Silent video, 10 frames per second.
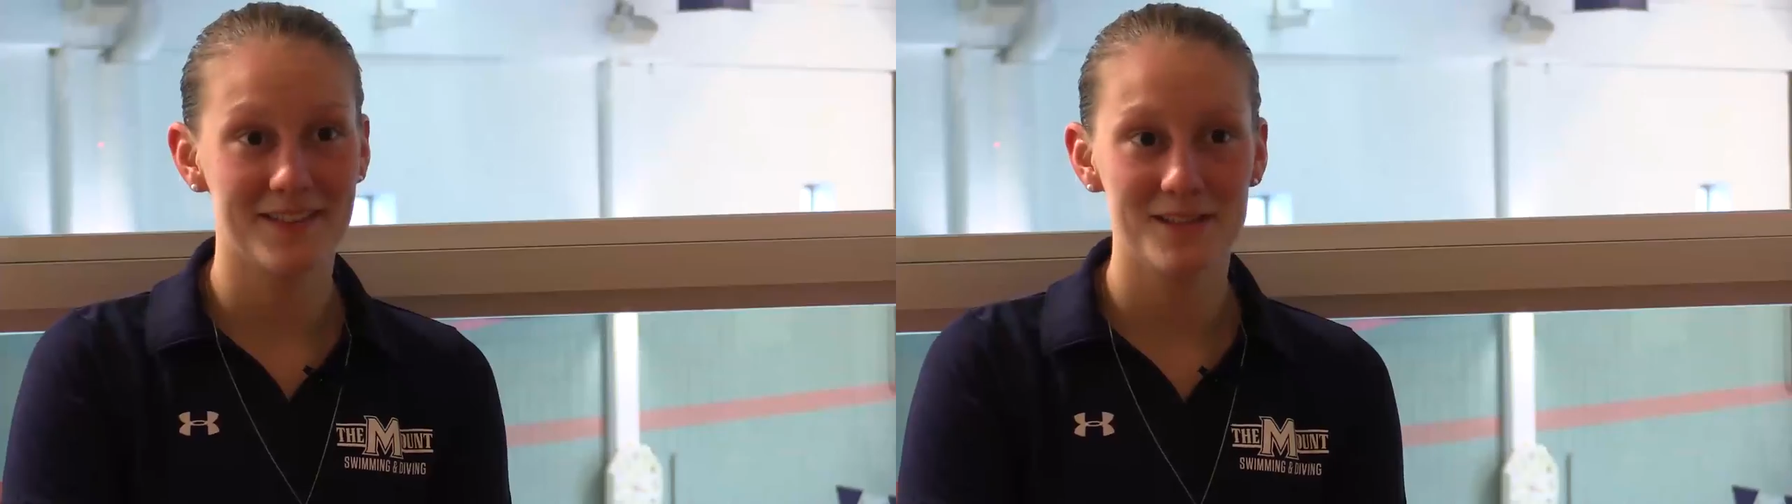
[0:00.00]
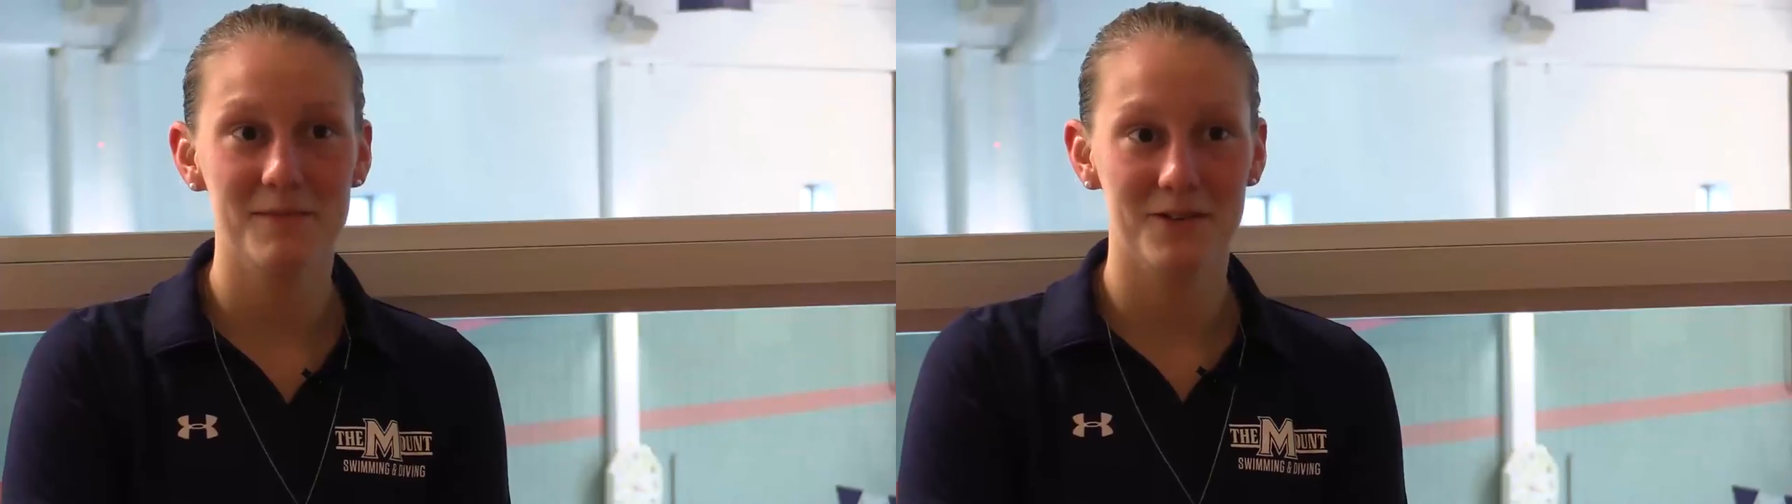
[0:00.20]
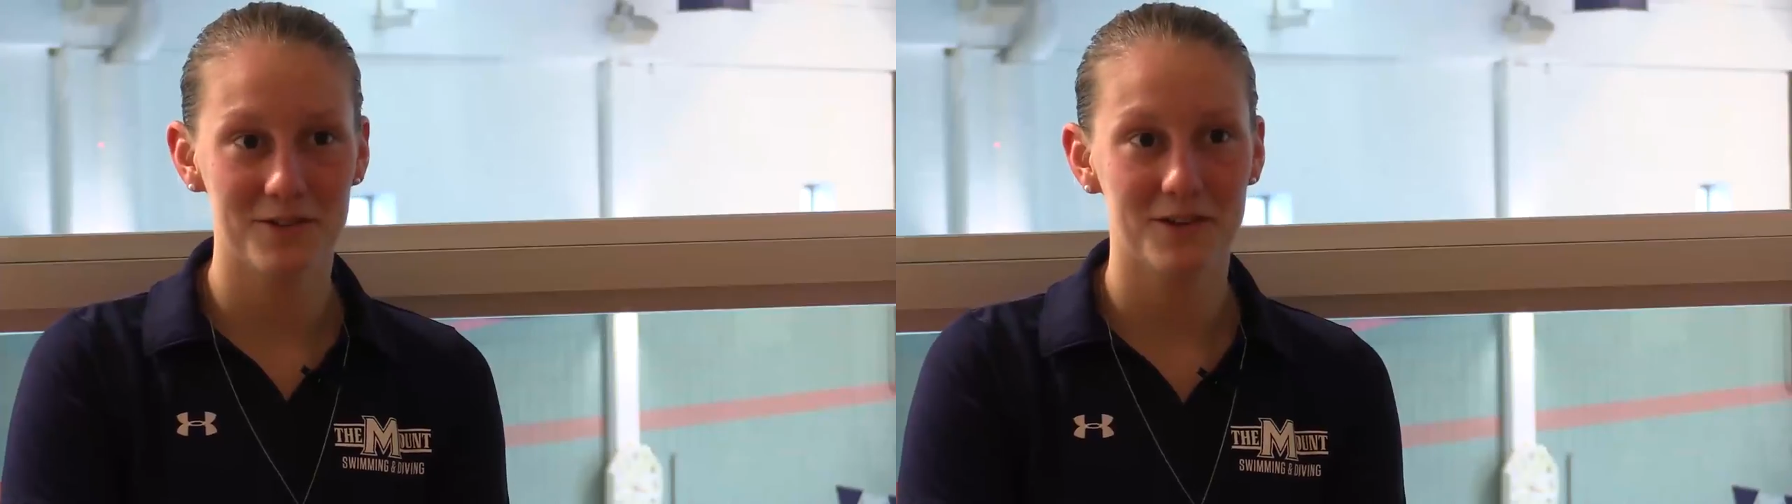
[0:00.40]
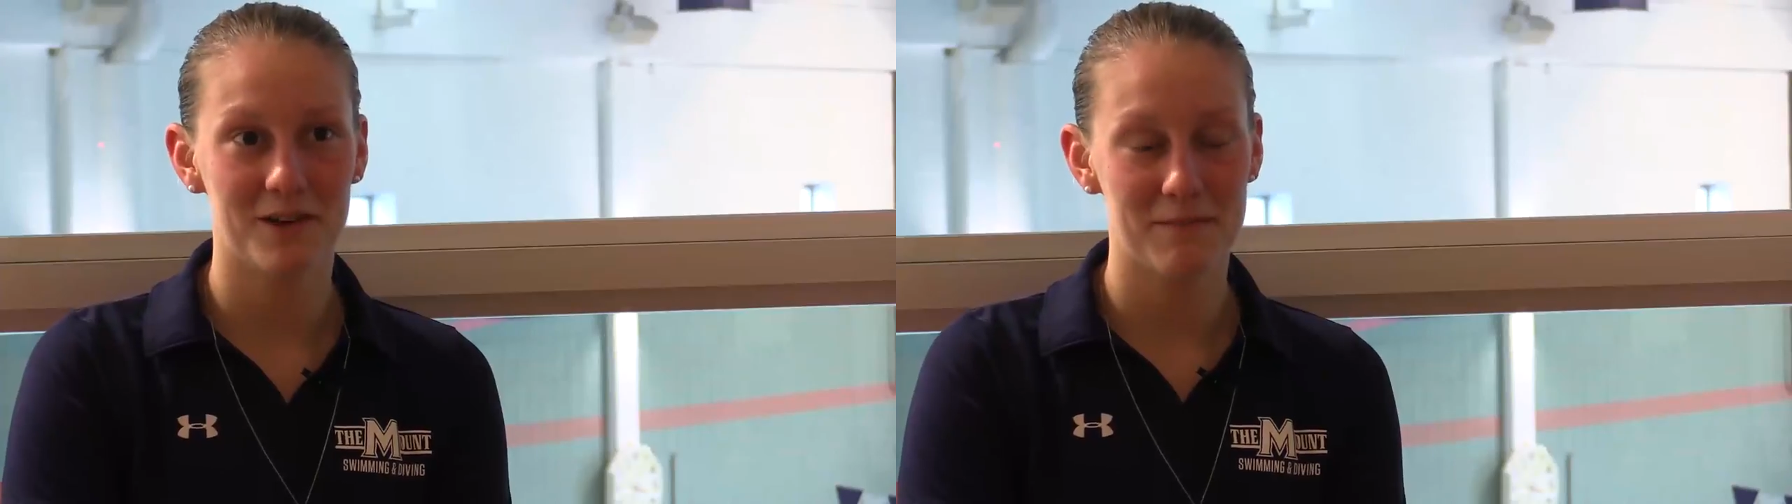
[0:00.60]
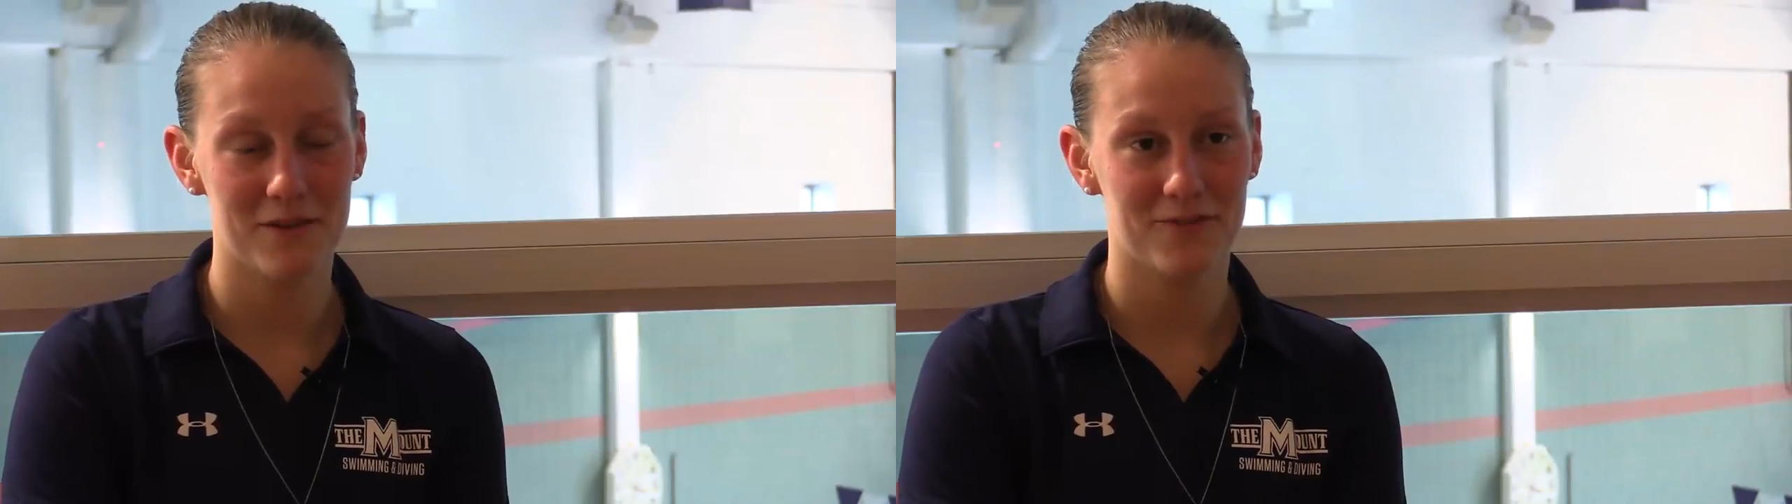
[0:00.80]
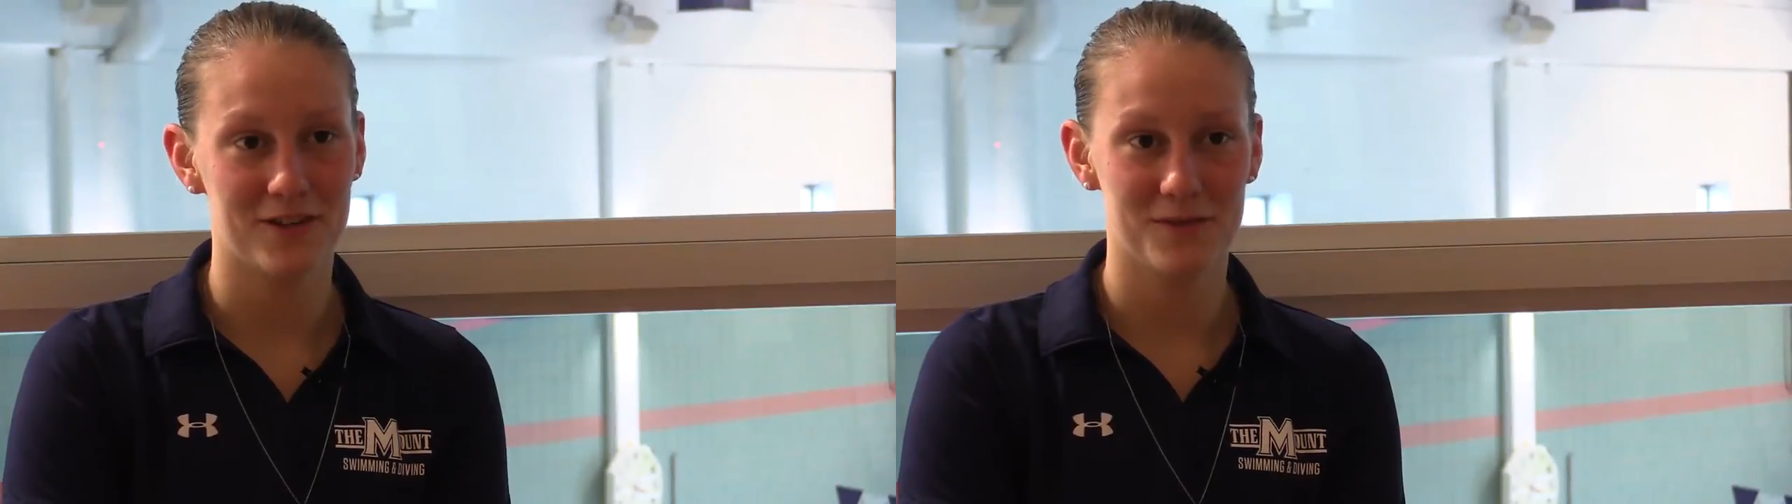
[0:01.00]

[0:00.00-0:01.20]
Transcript: it's going to be a really great meet for us.